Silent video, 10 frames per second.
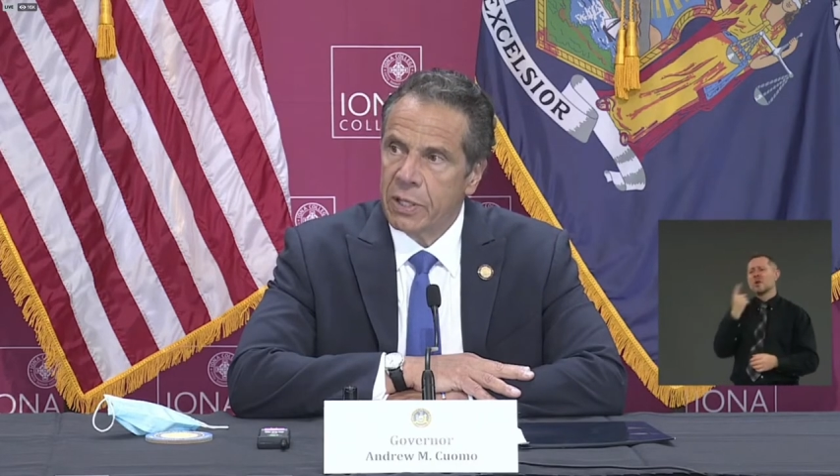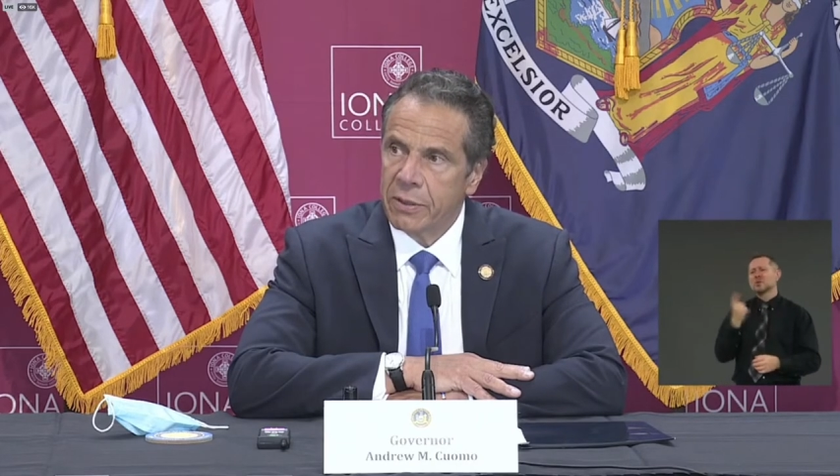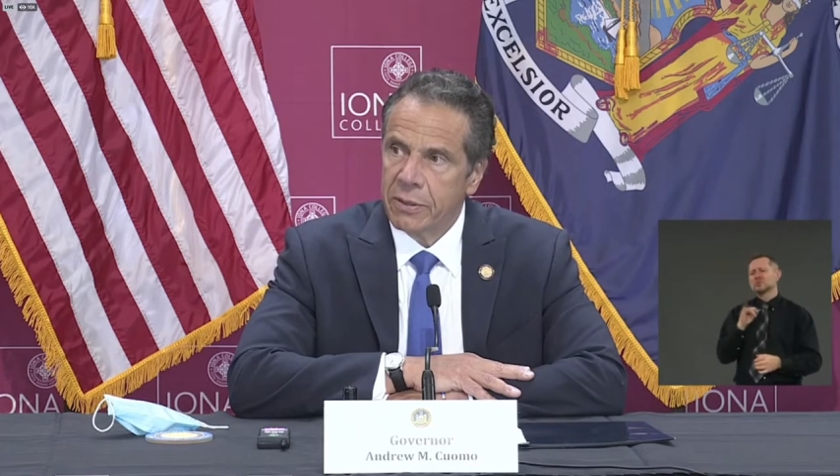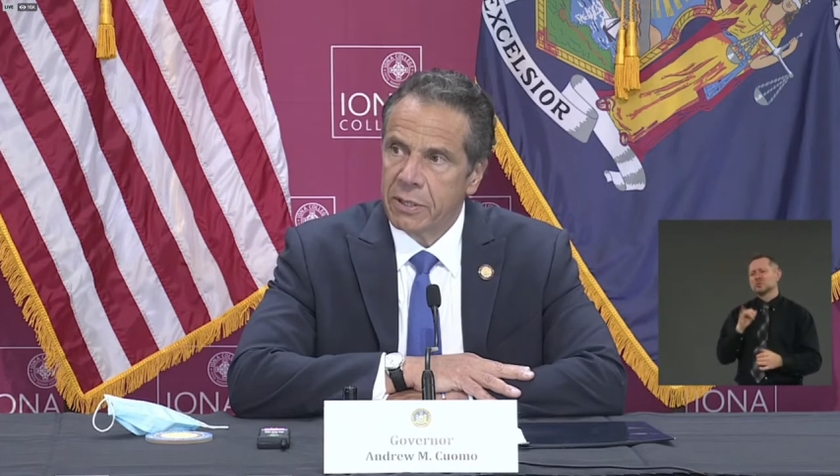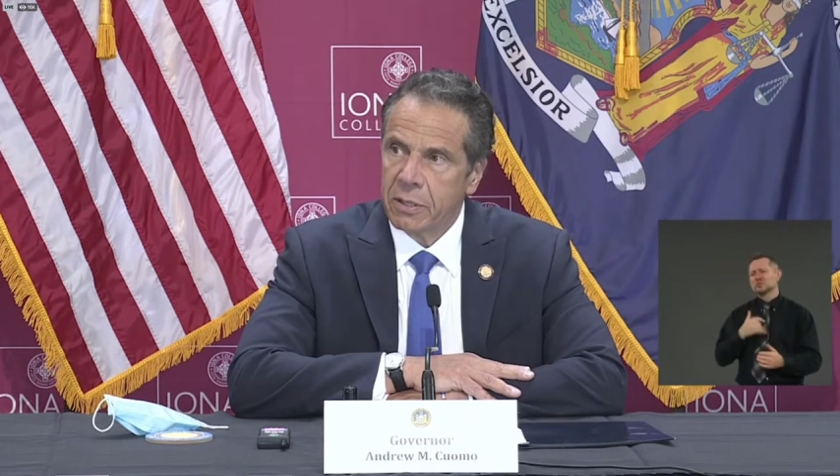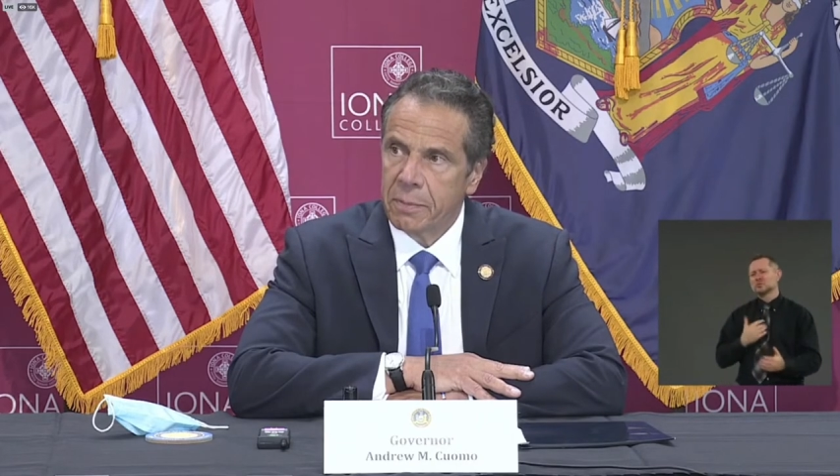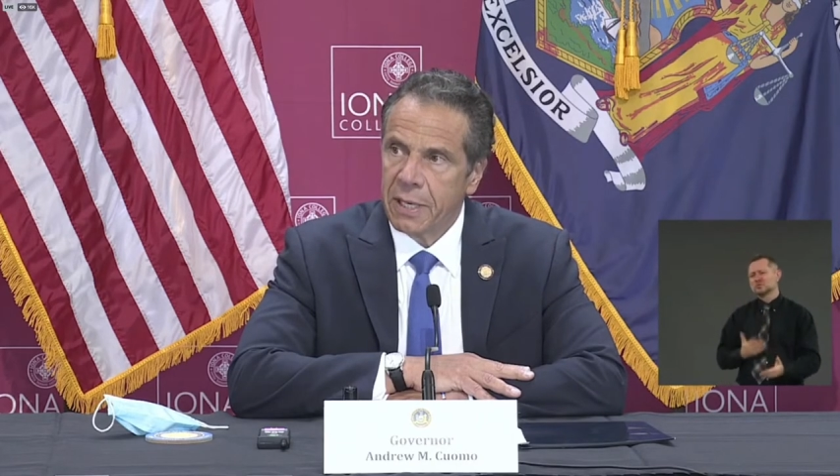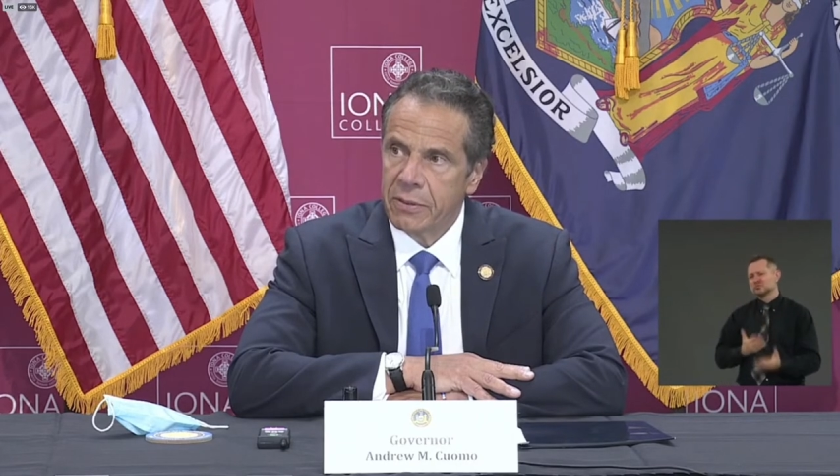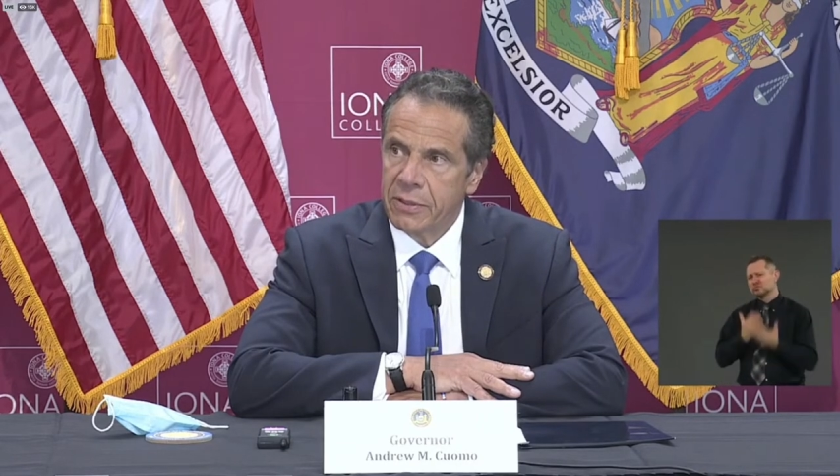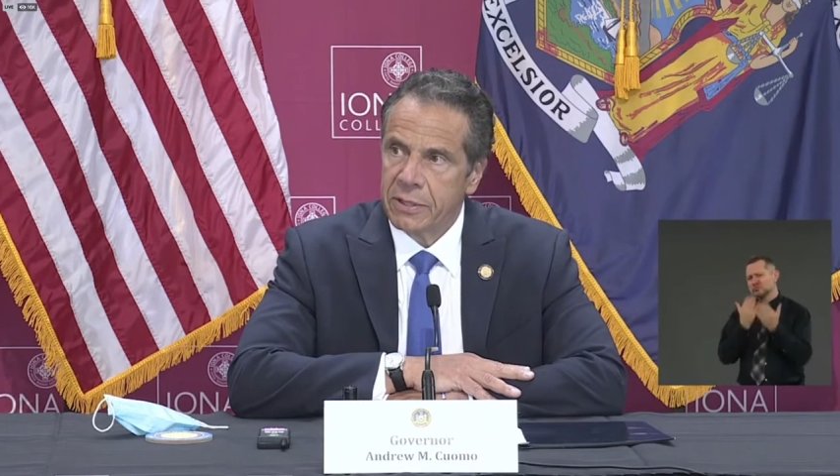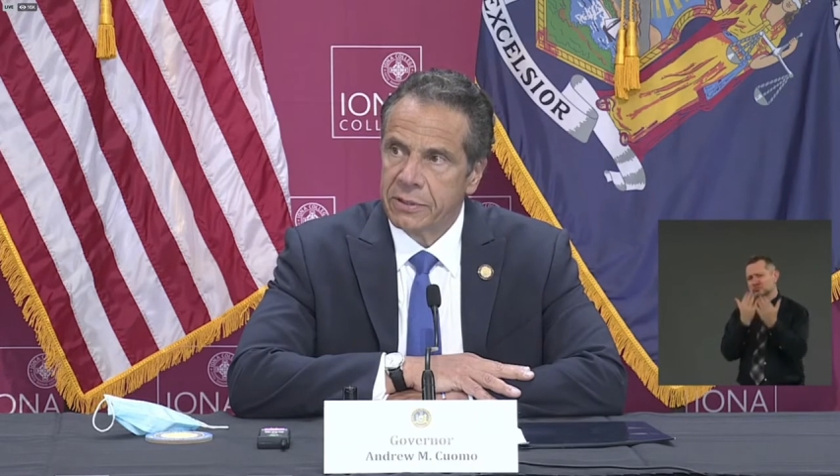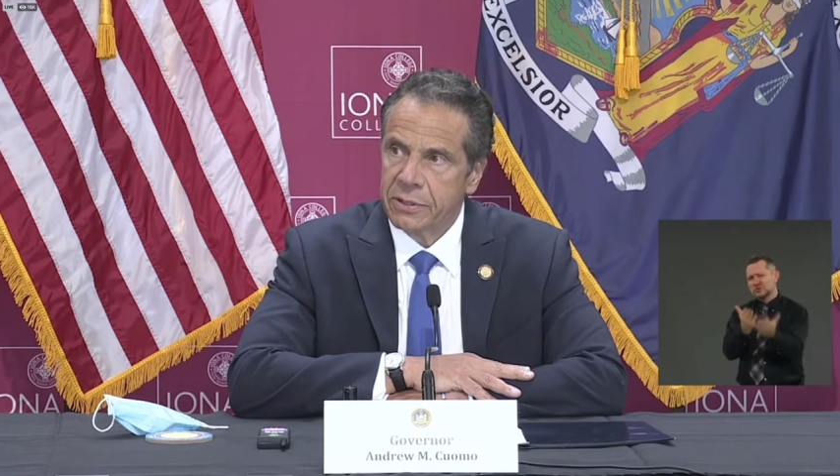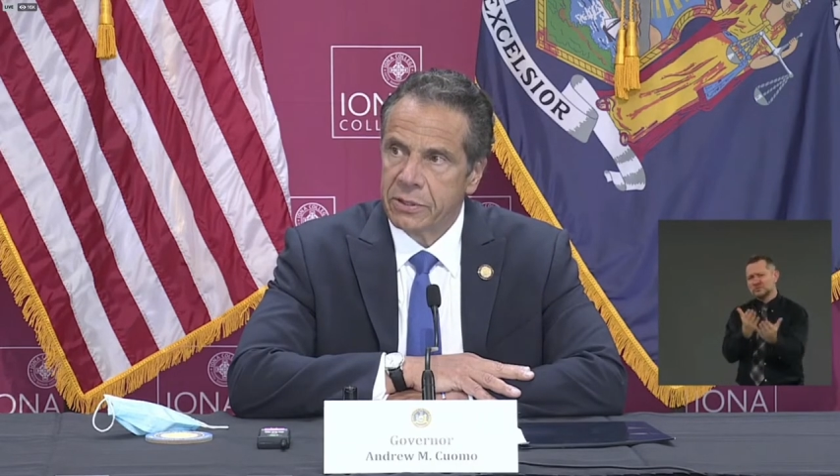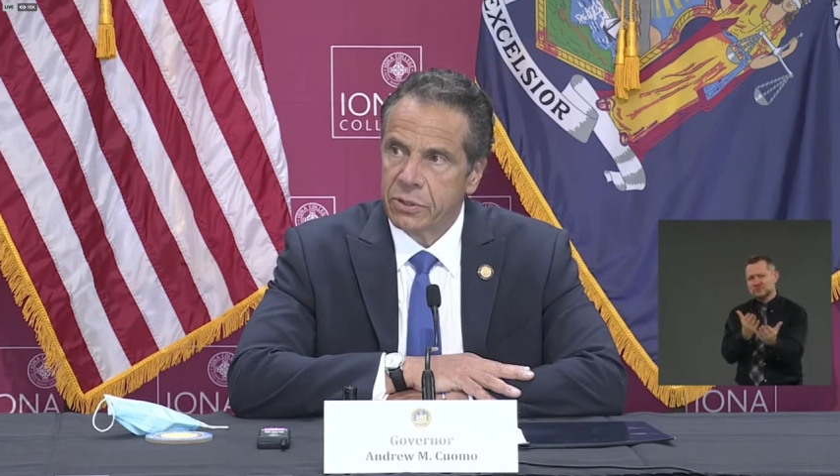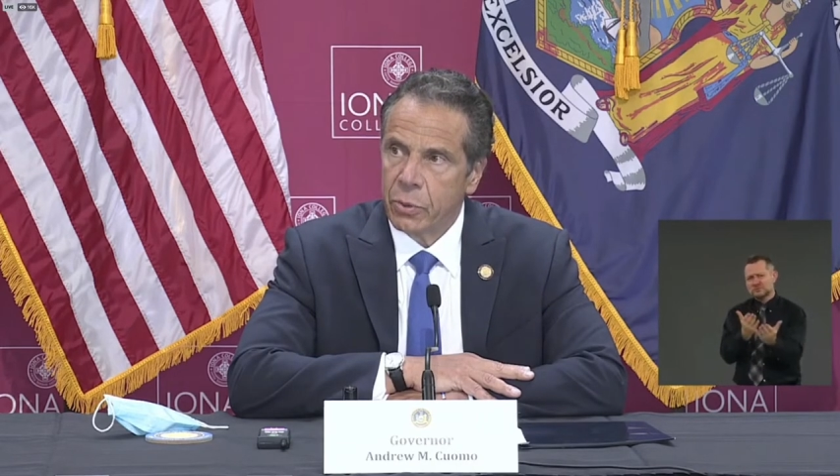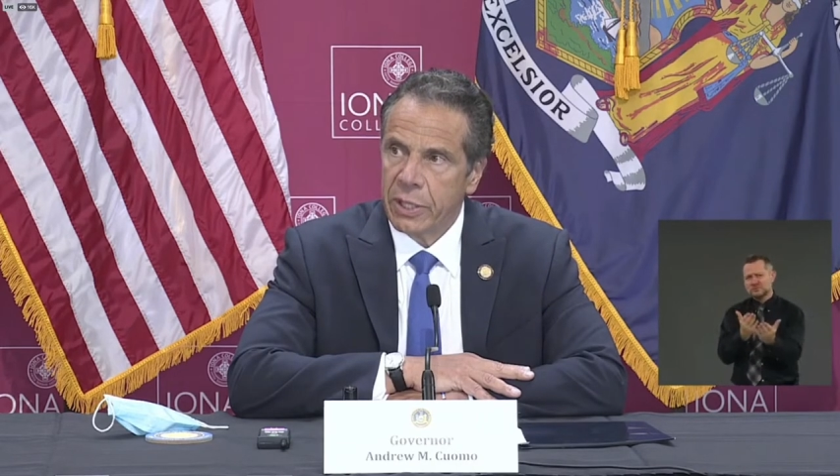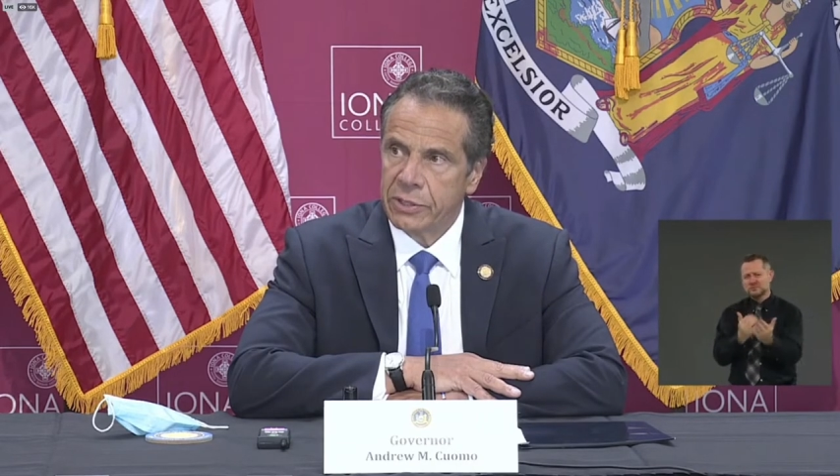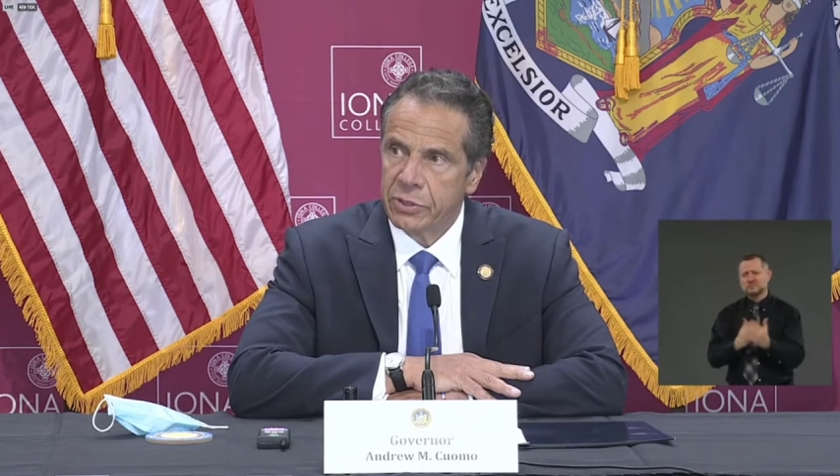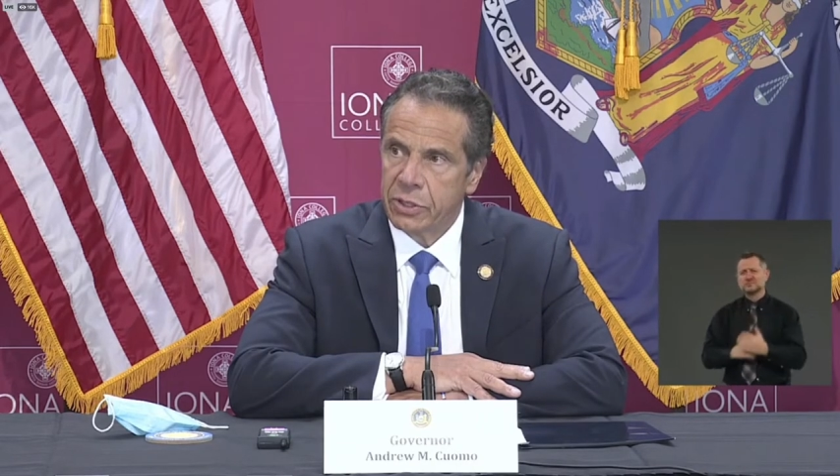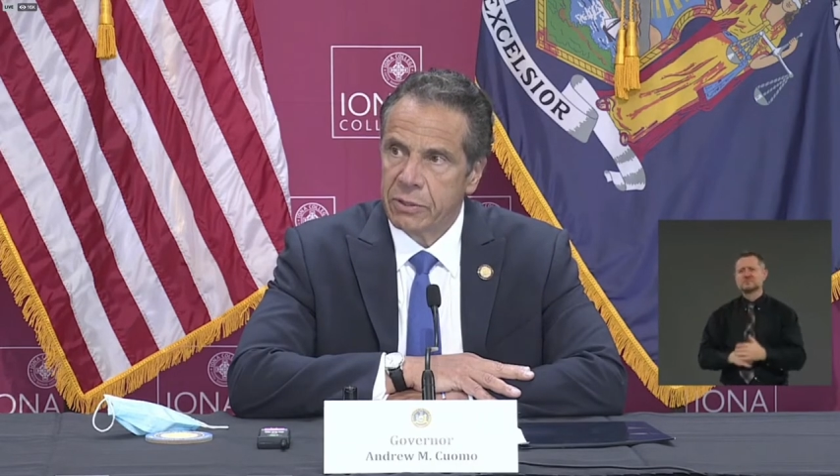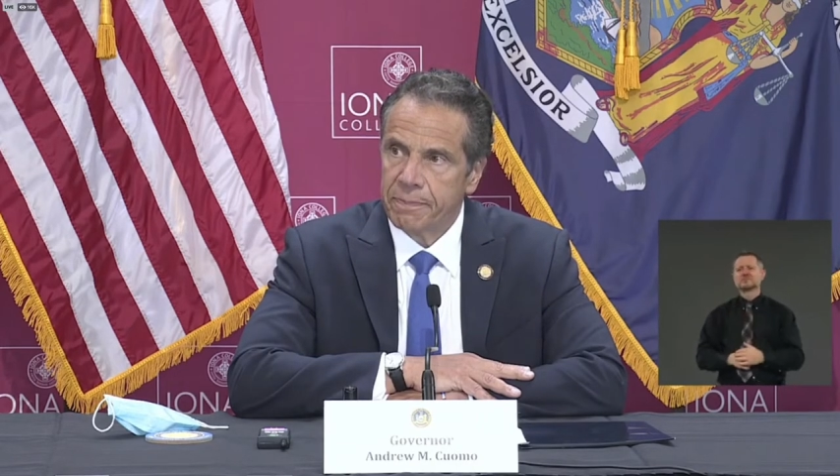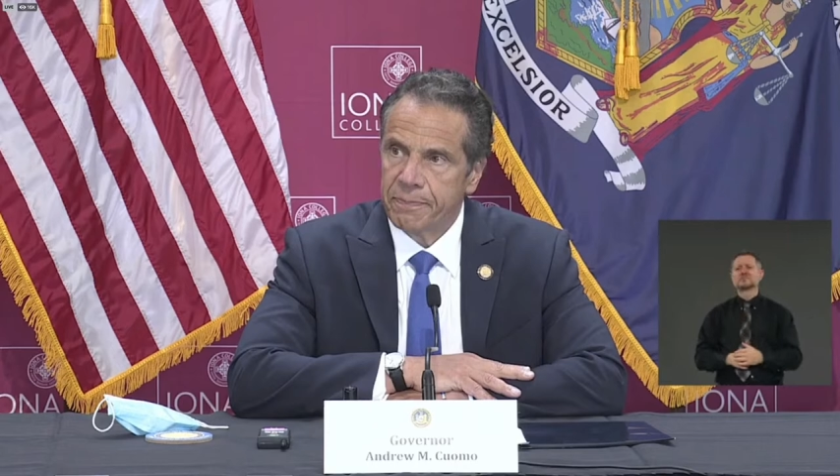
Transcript: think about this situation